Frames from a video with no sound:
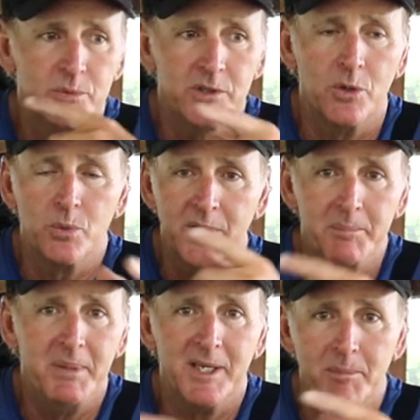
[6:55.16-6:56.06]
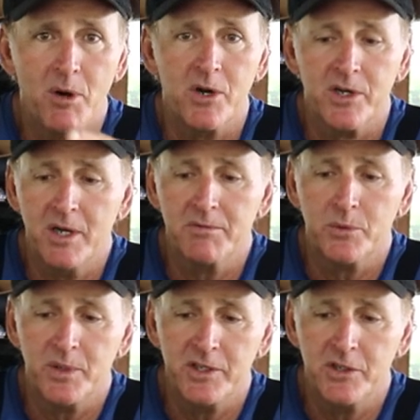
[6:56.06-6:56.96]
you know, really pick apart cover
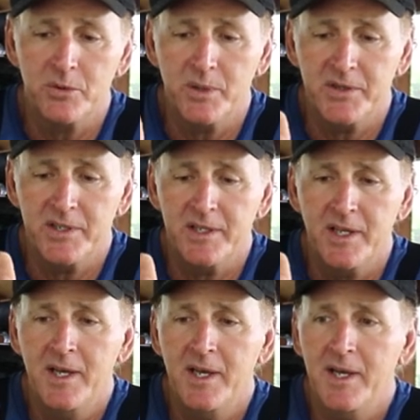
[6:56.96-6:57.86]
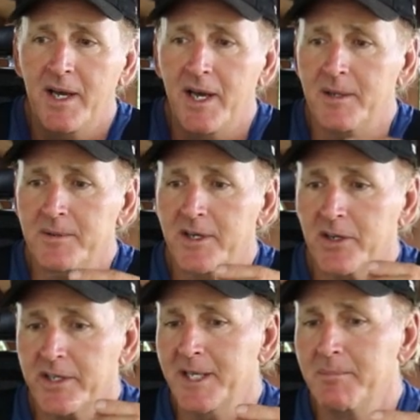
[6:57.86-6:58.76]
really good with it.
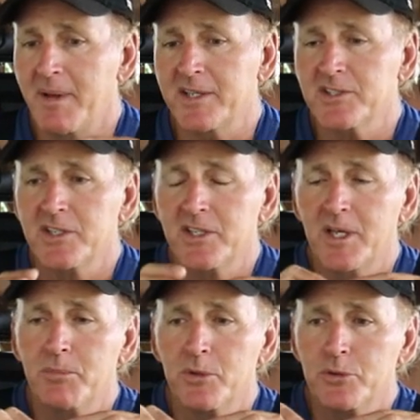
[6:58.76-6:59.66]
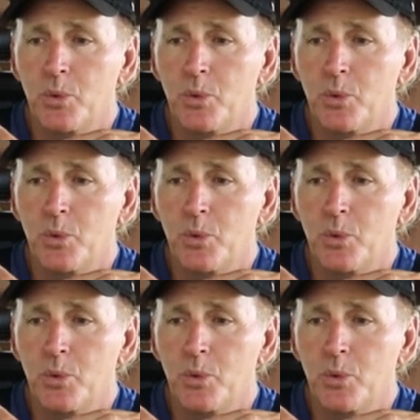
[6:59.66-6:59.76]
Here again, matching it up with